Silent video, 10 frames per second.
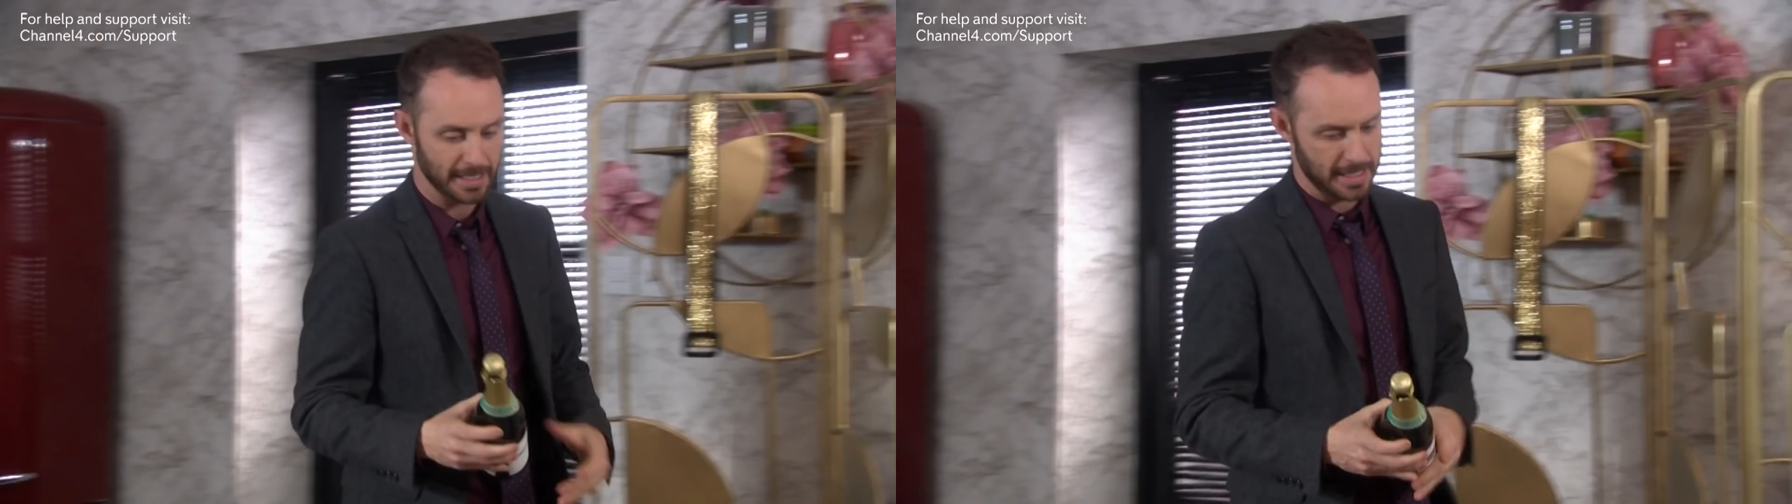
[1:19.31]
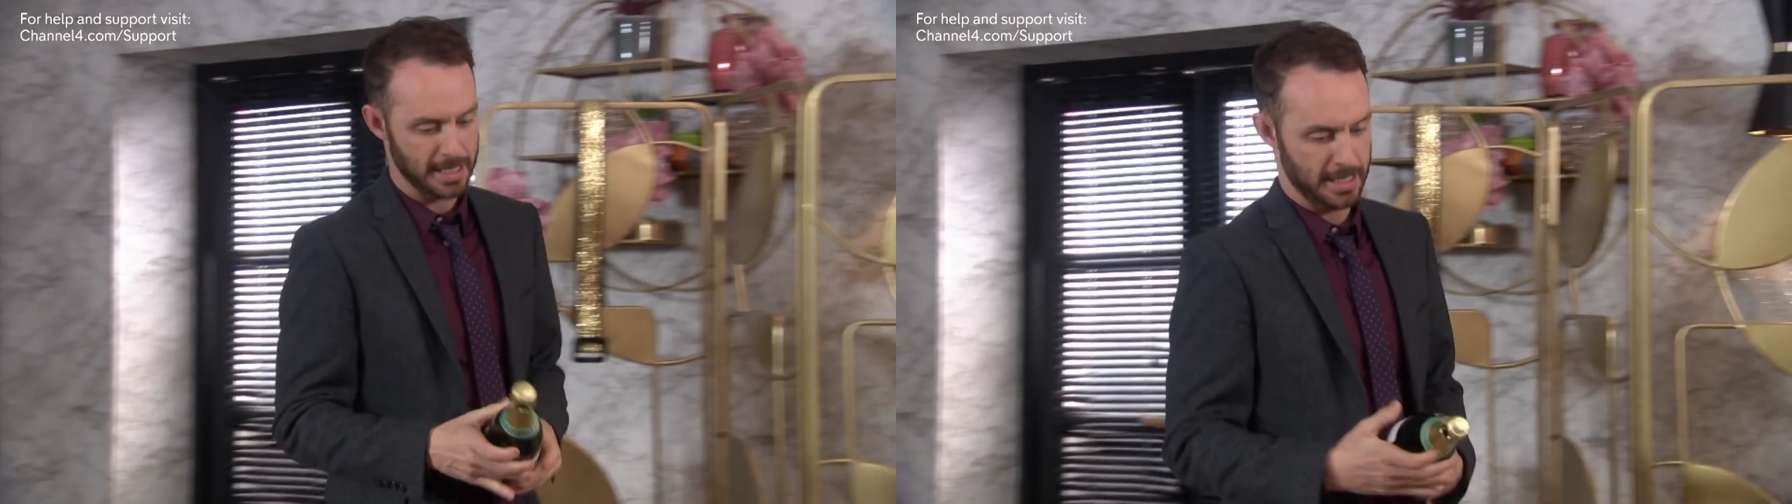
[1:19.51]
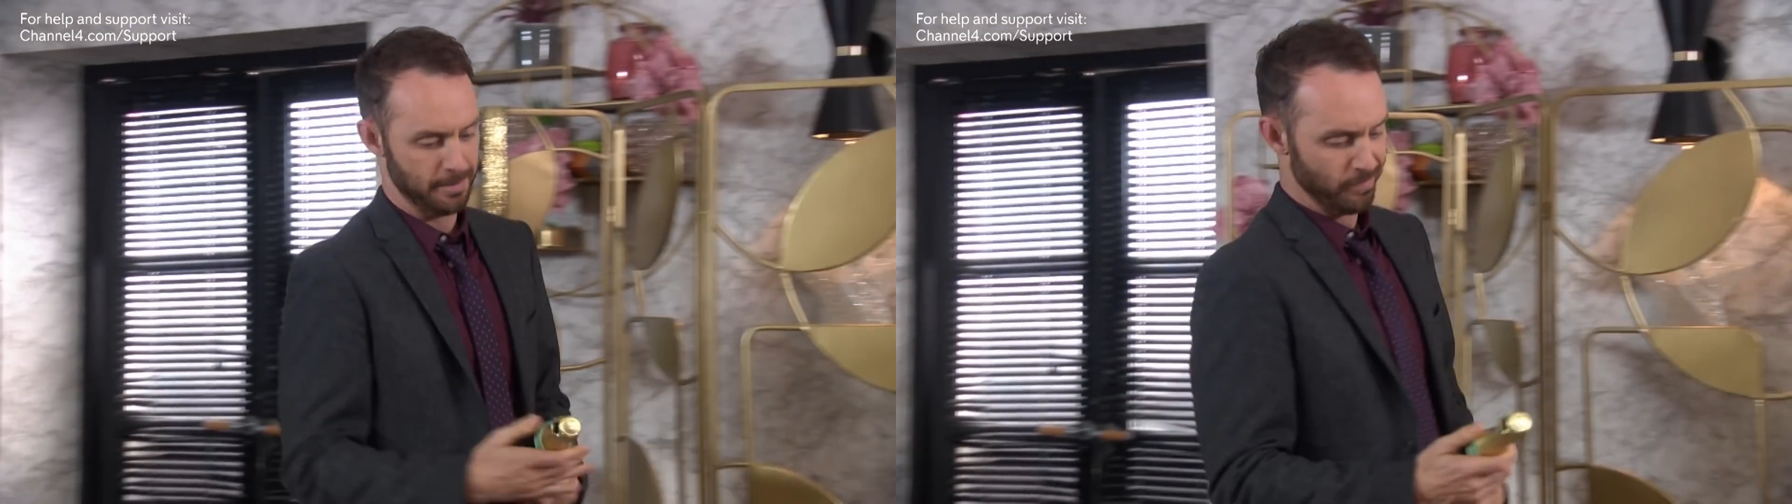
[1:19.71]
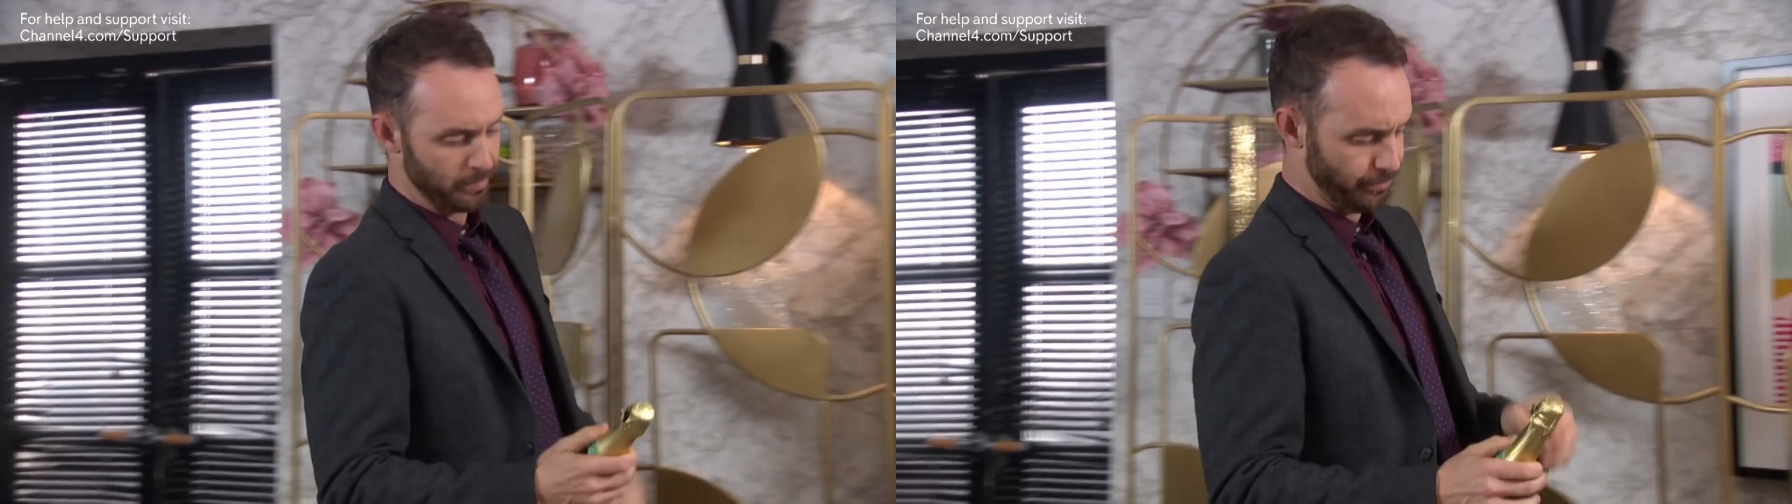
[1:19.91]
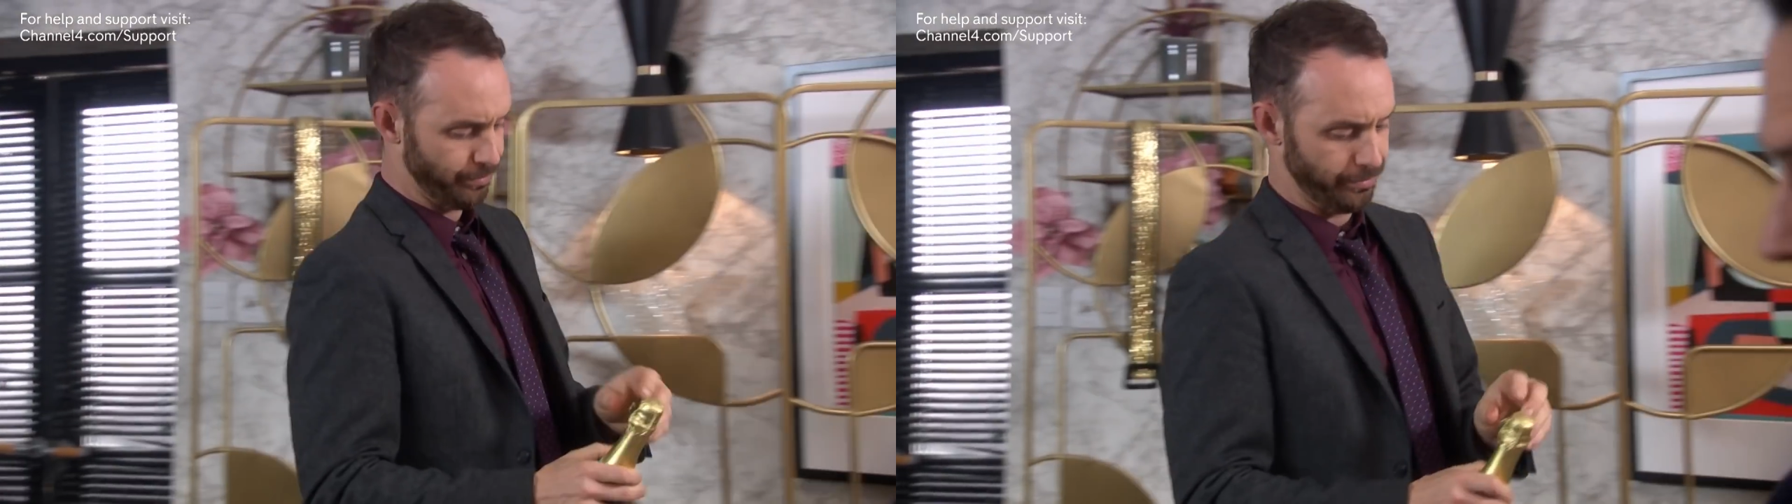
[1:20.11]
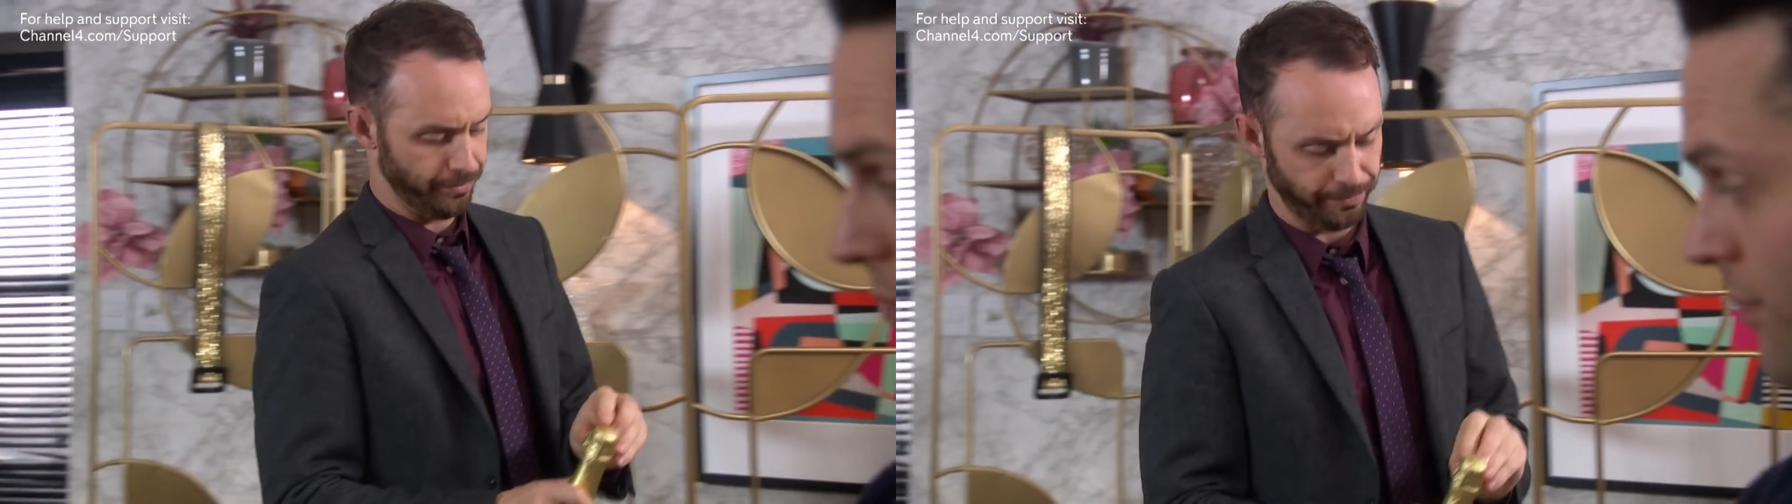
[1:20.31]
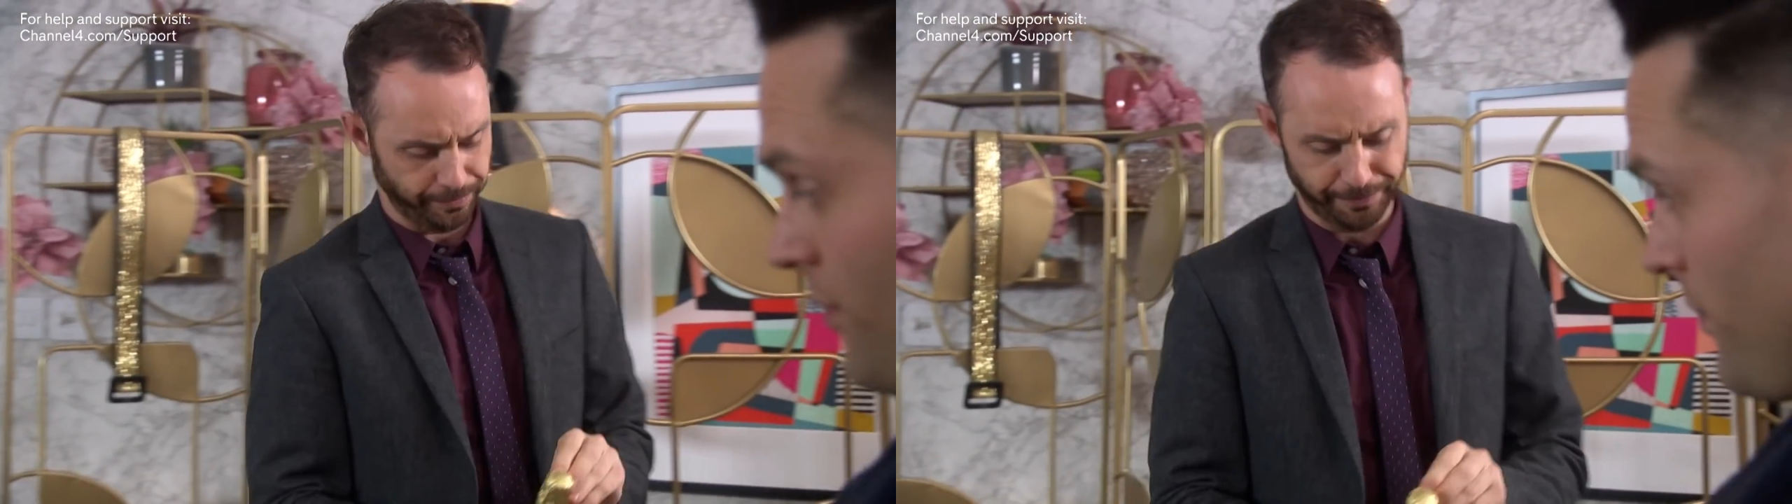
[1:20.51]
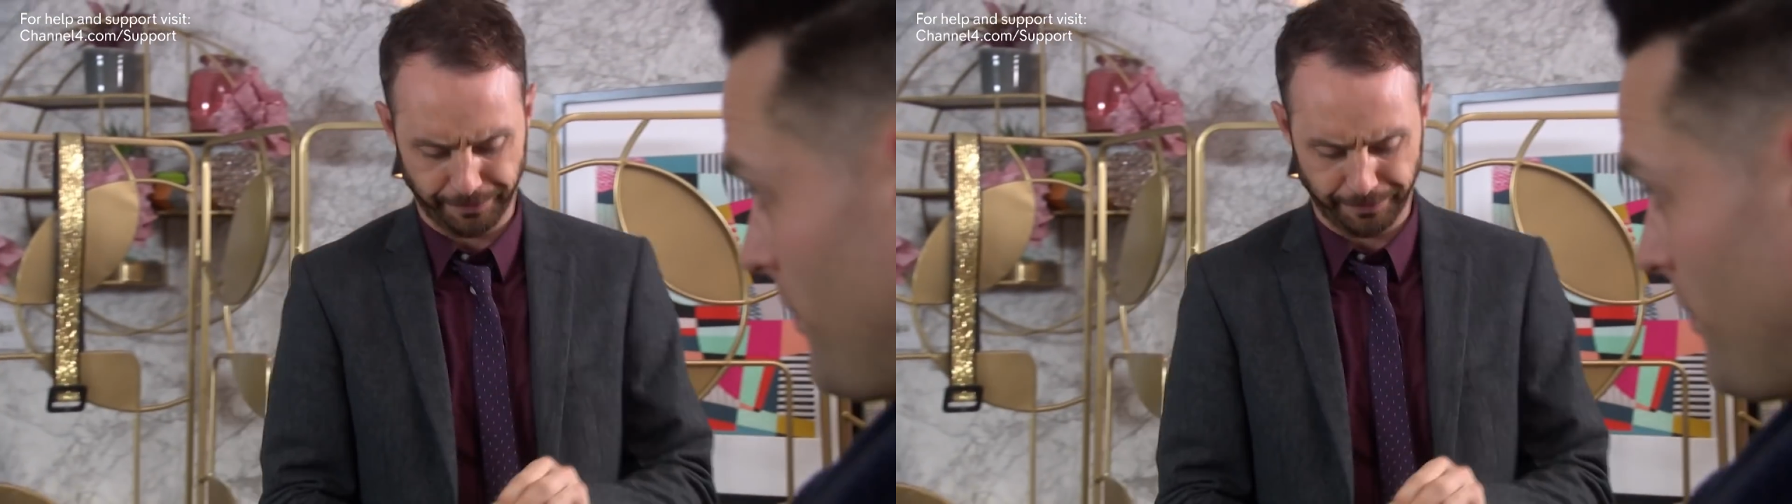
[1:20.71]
Seriously, I'm